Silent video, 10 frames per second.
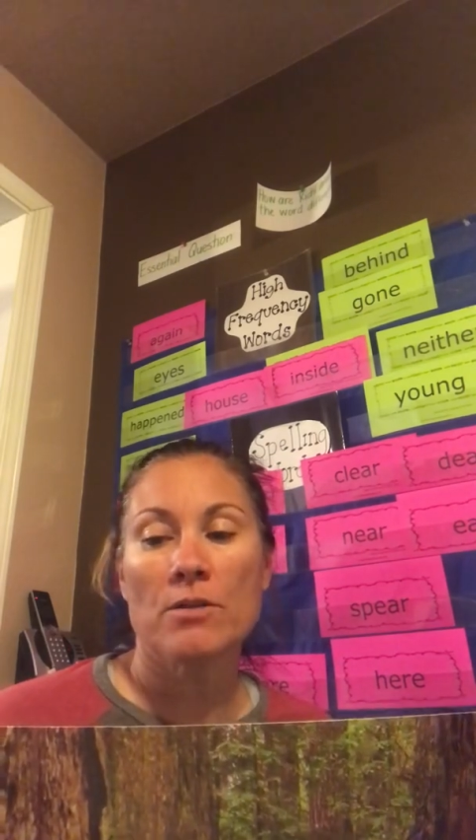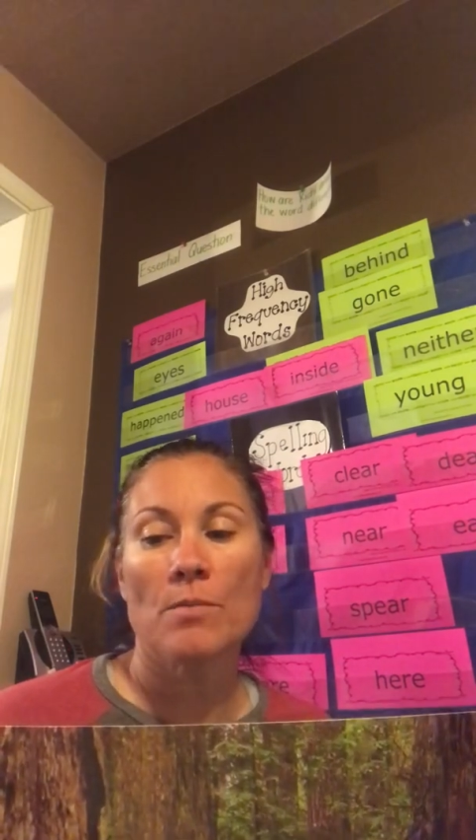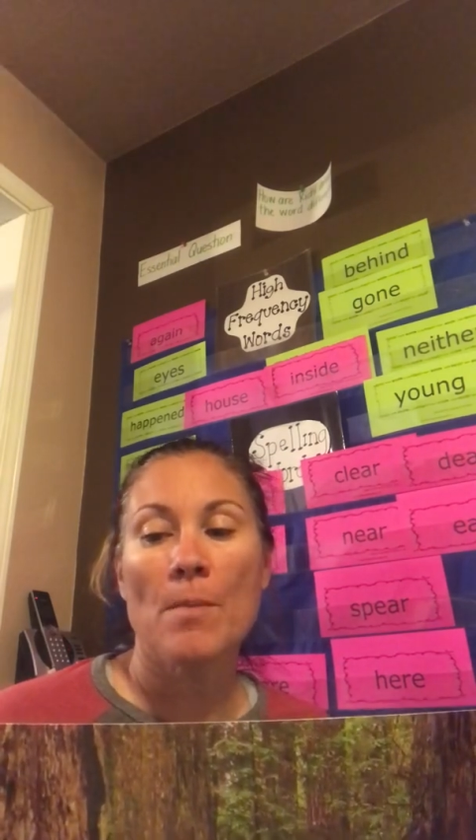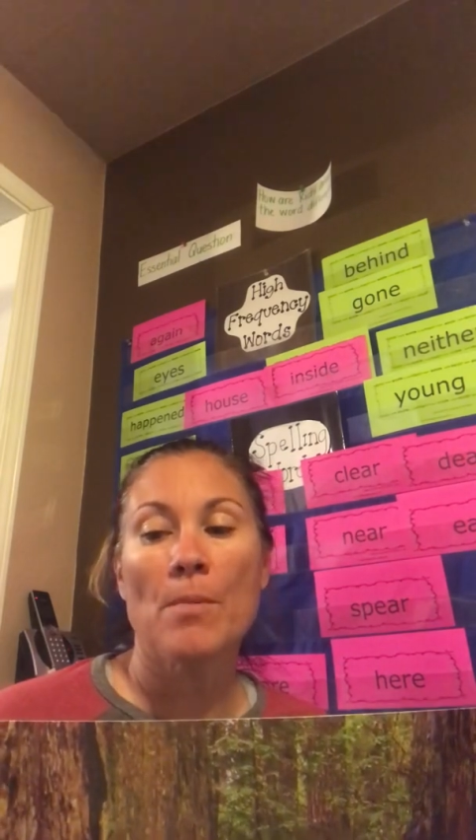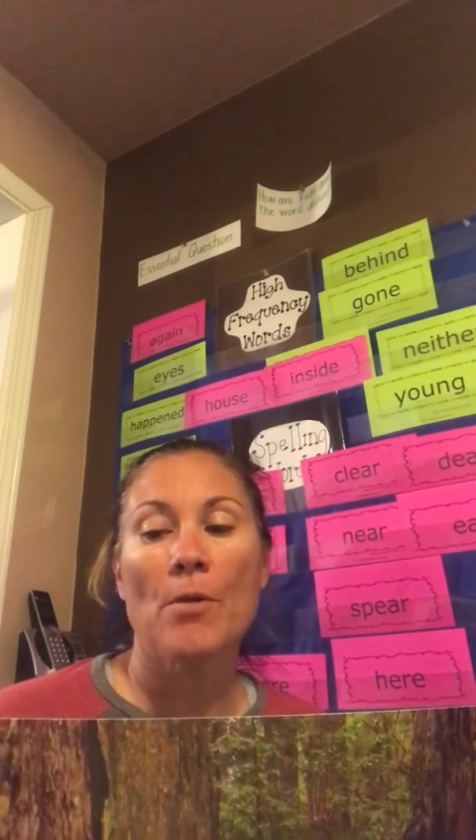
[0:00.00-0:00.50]
So
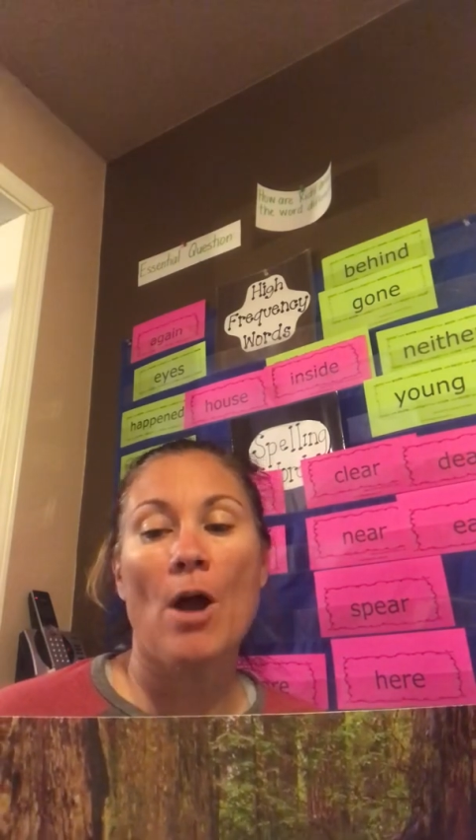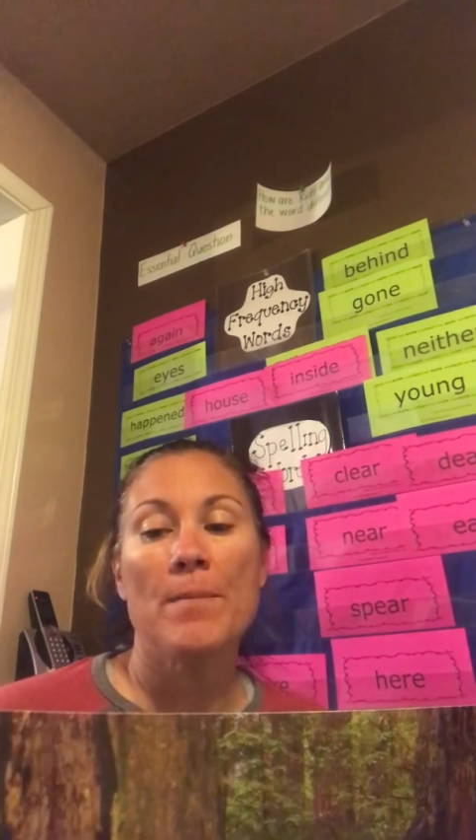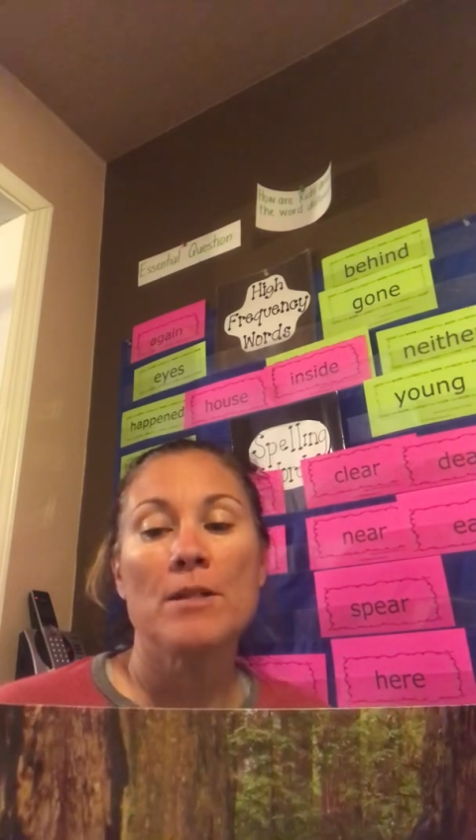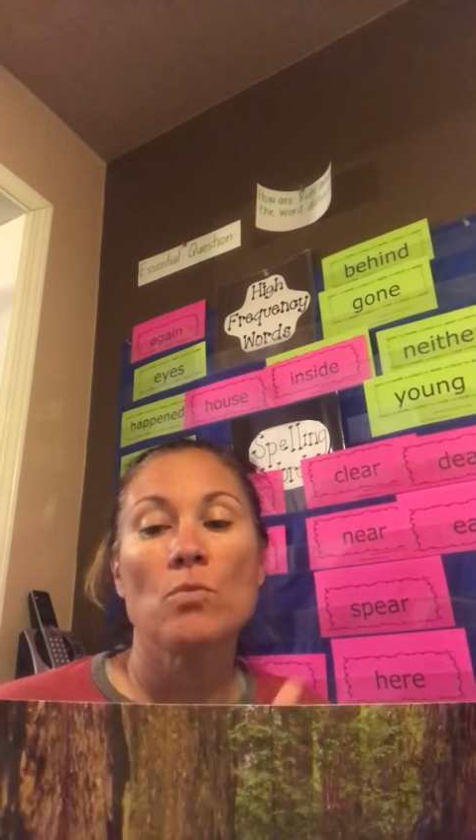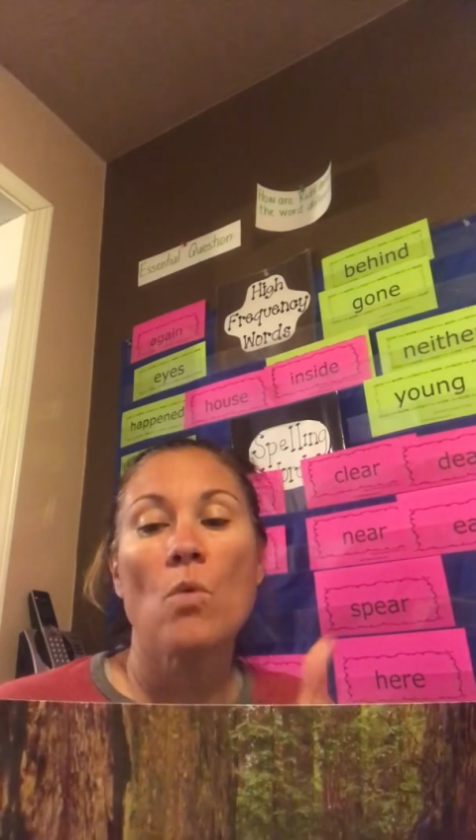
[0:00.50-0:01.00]
remember, broad
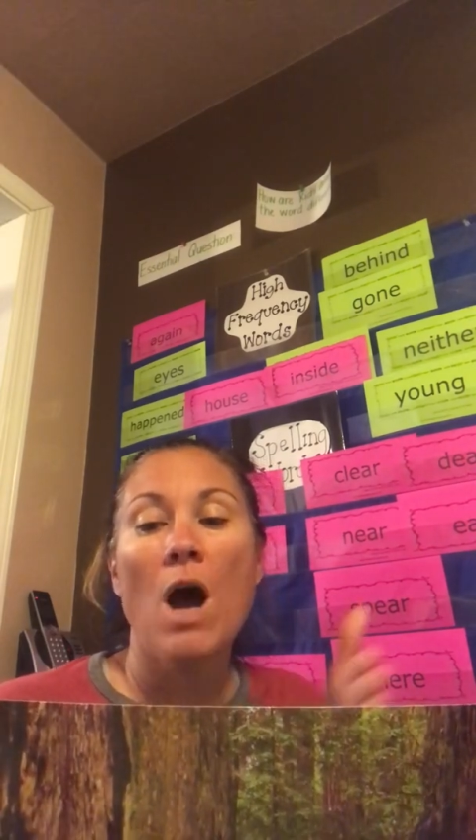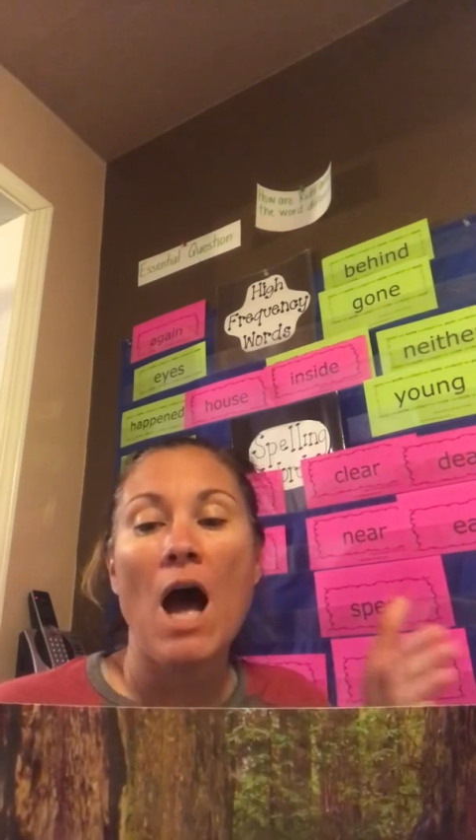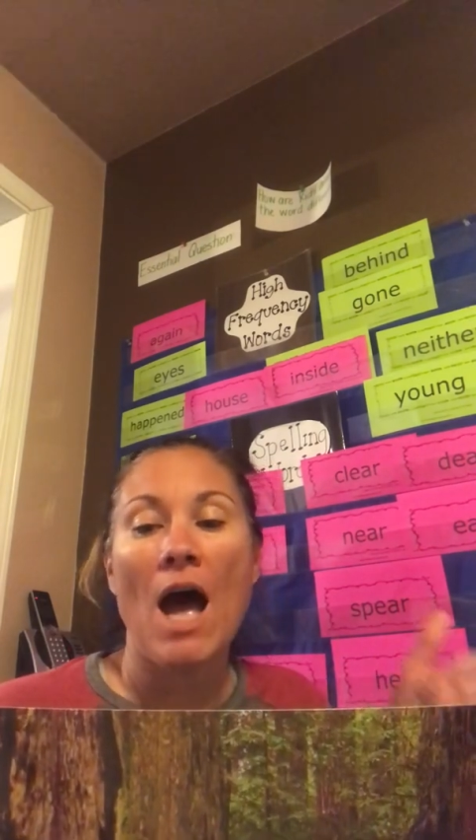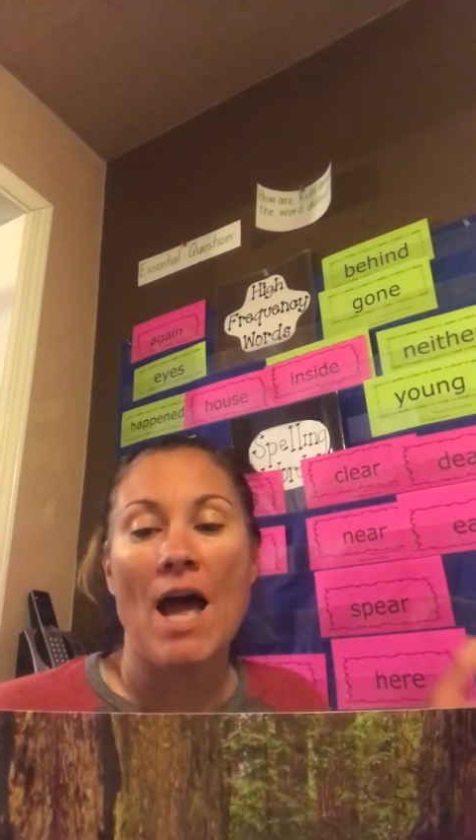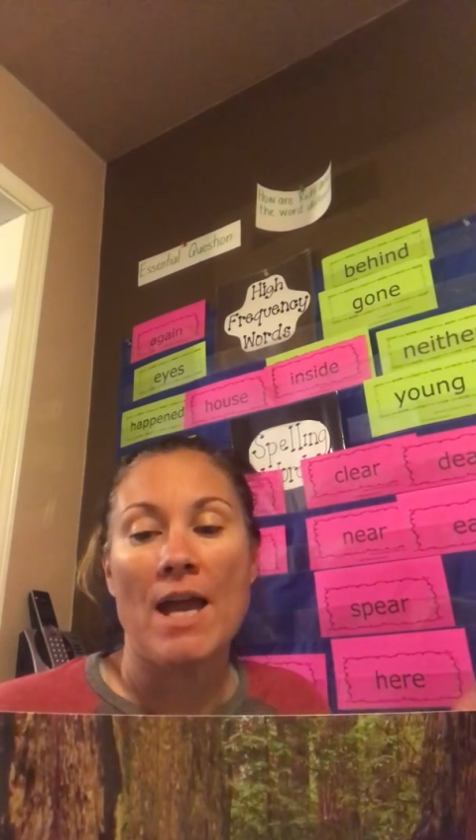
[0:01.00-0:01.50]
means
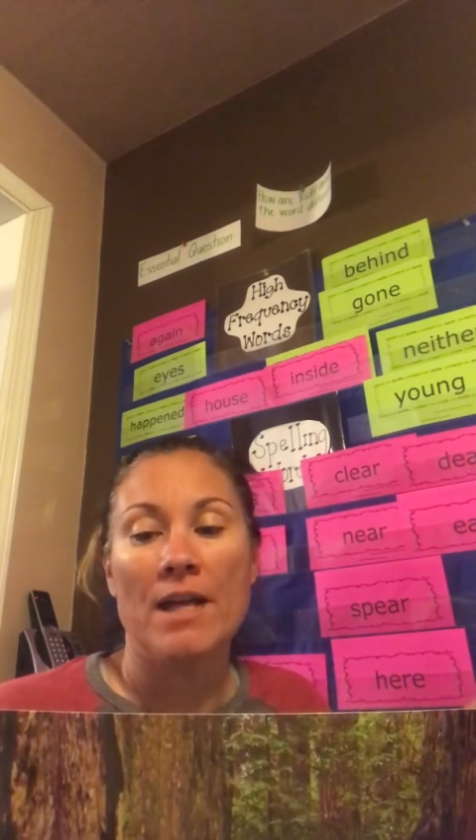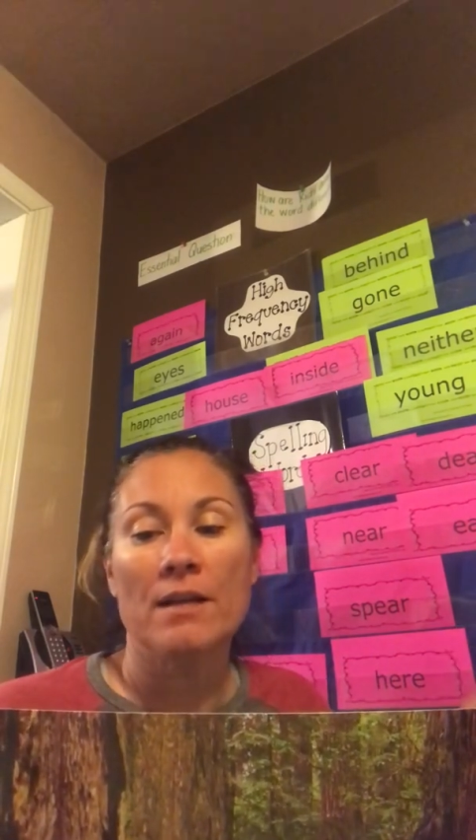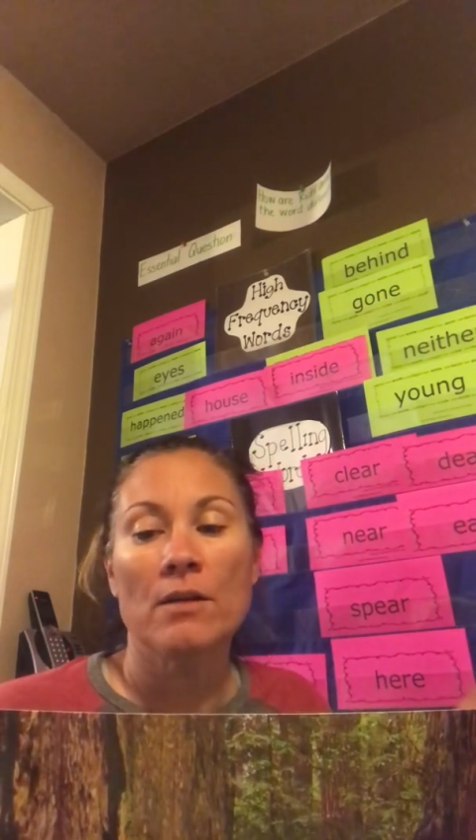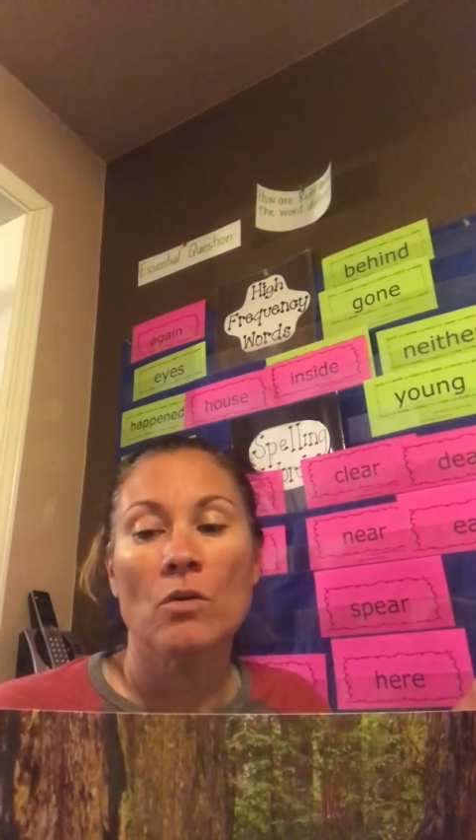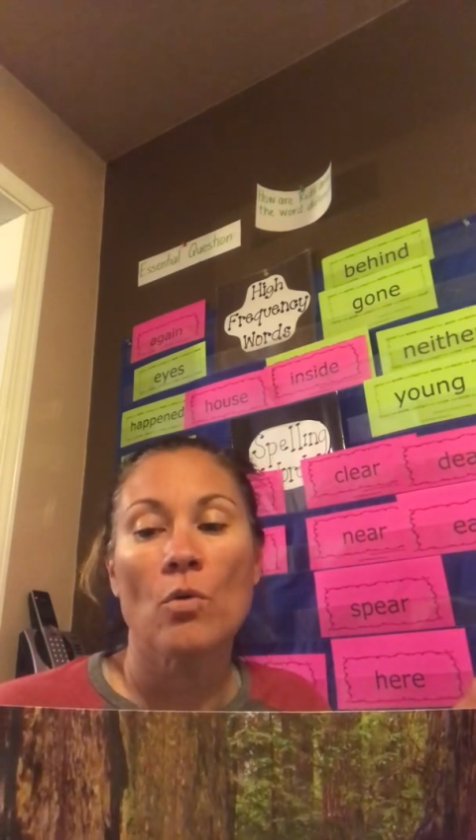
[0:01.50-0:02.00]
wide